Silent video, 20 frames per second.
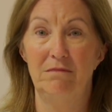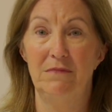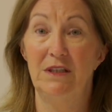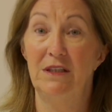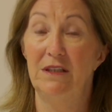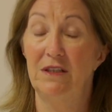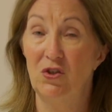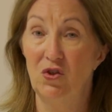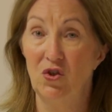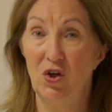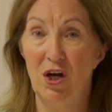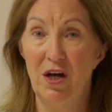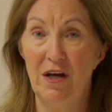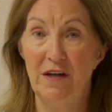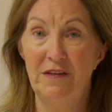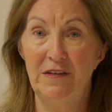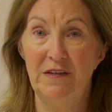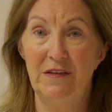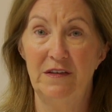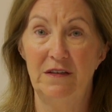
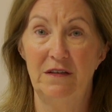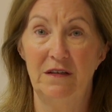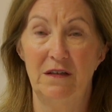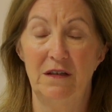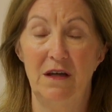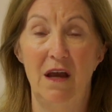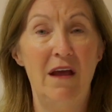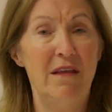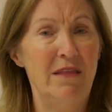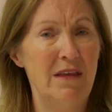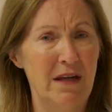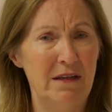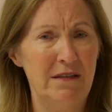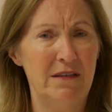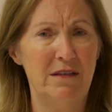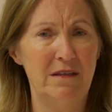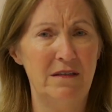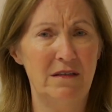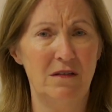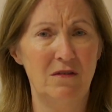distrust, and that
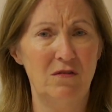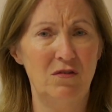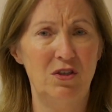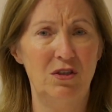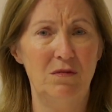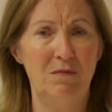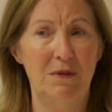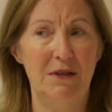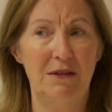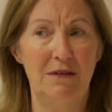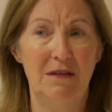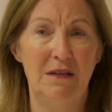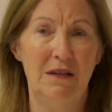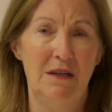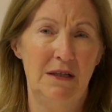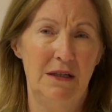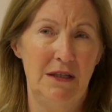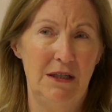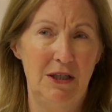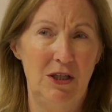disillusionment,
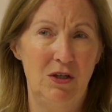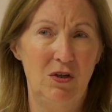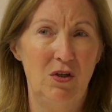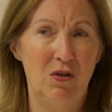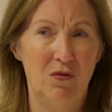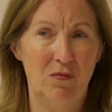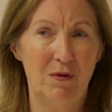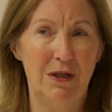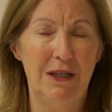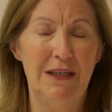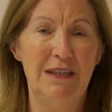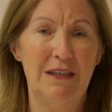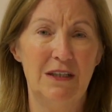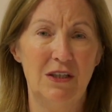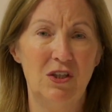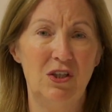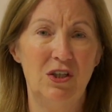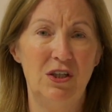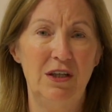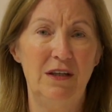we need to
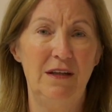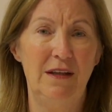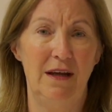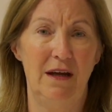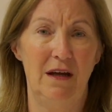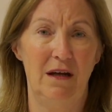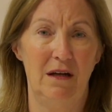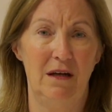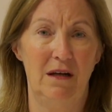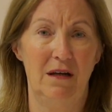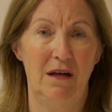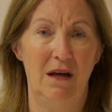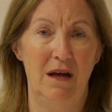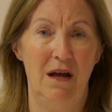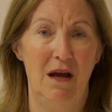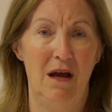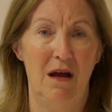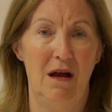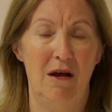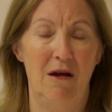look at
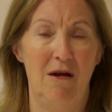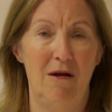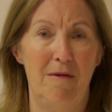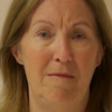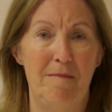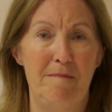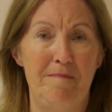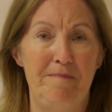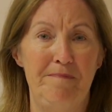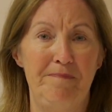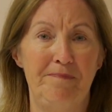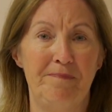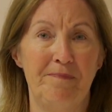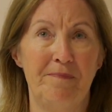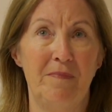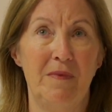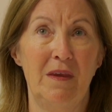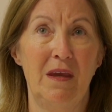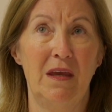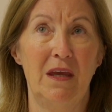that.
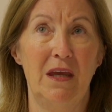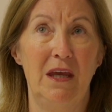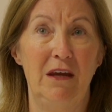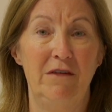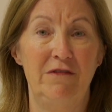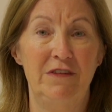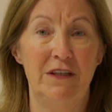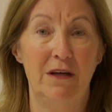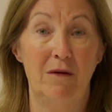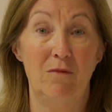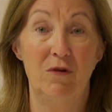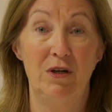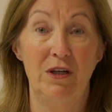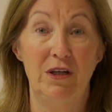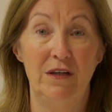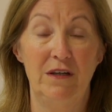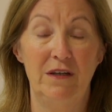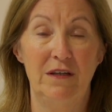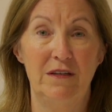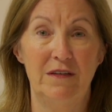If someone
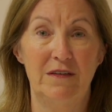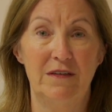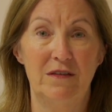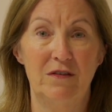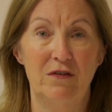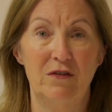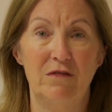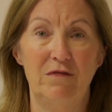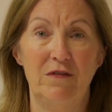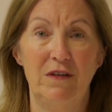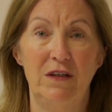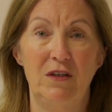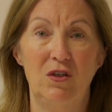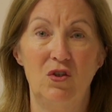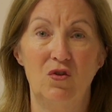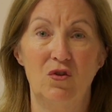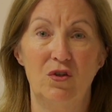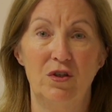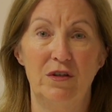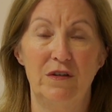is serving
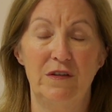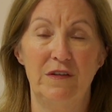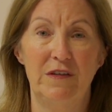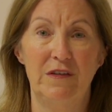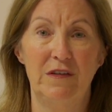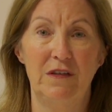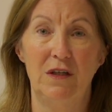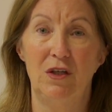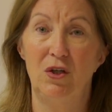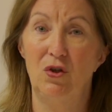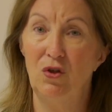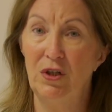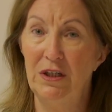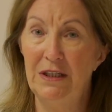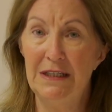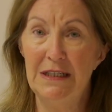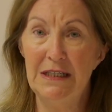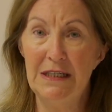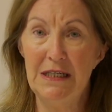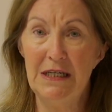towards
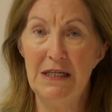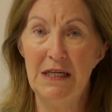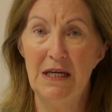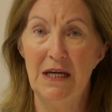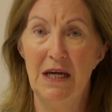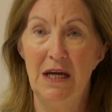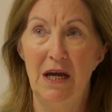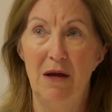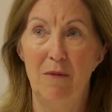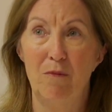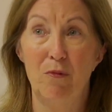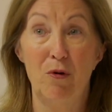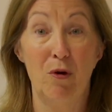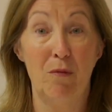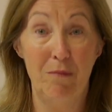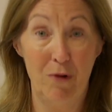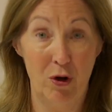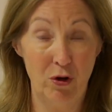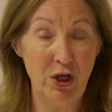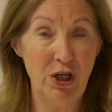unity,
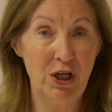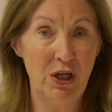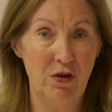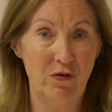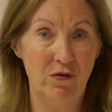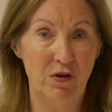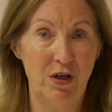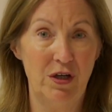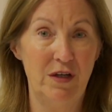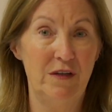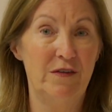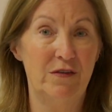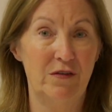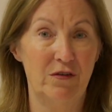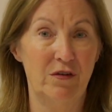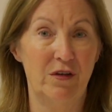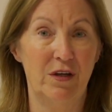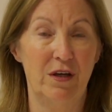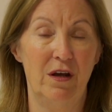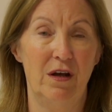promoting unity,
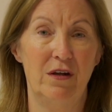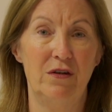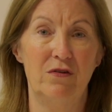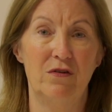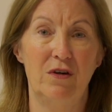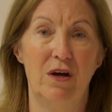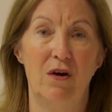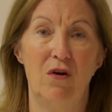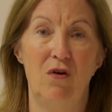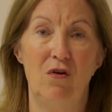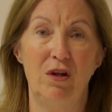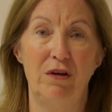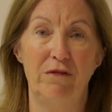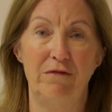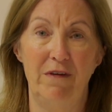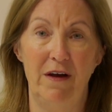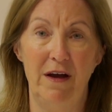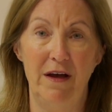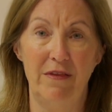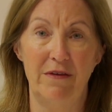certainly under our Holy
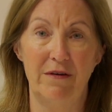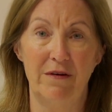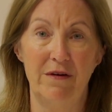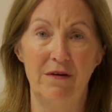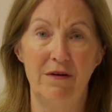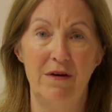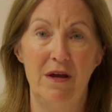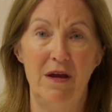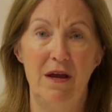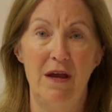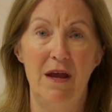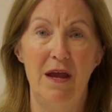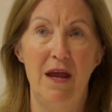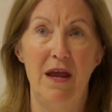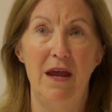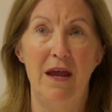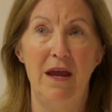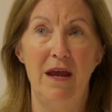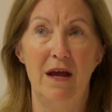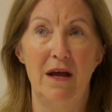Father,
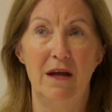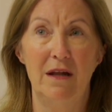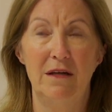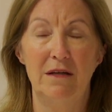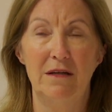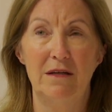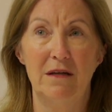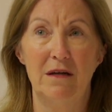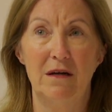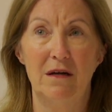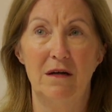and